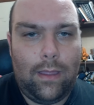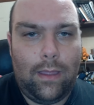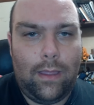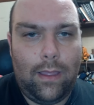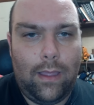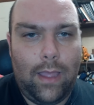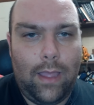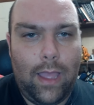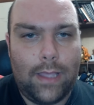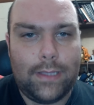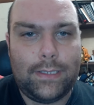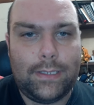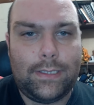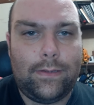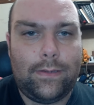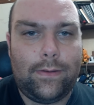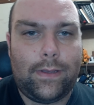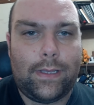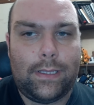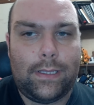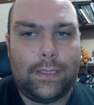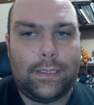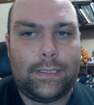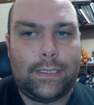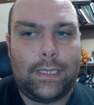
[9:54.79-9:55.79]
As you
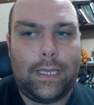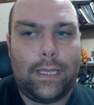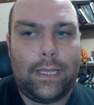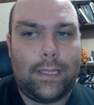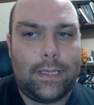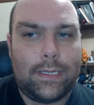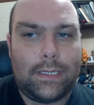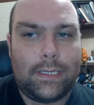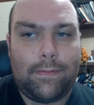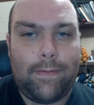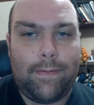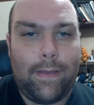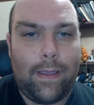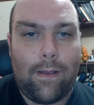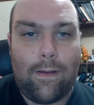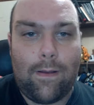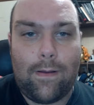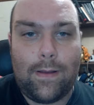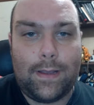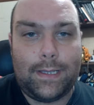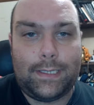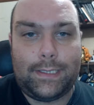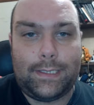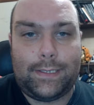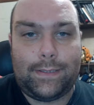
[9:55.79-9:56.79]
can see, this
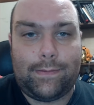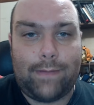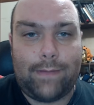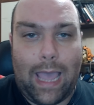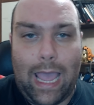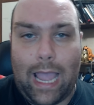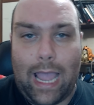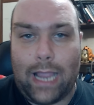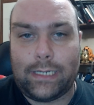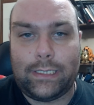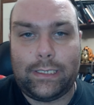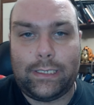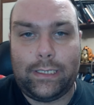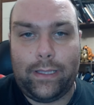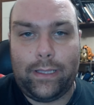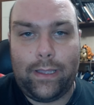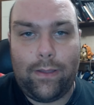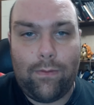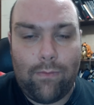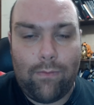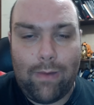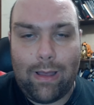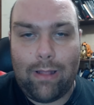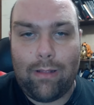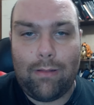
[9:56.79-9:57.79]
figure is
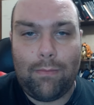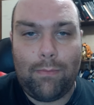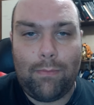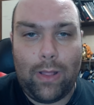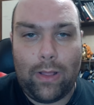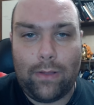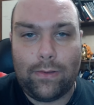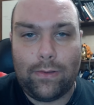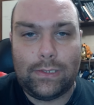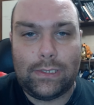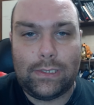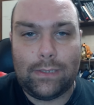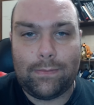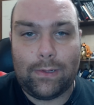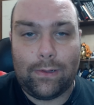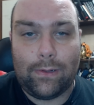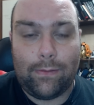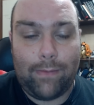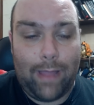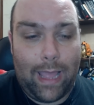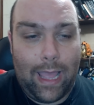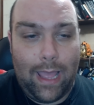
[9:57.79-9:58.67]
actually well posable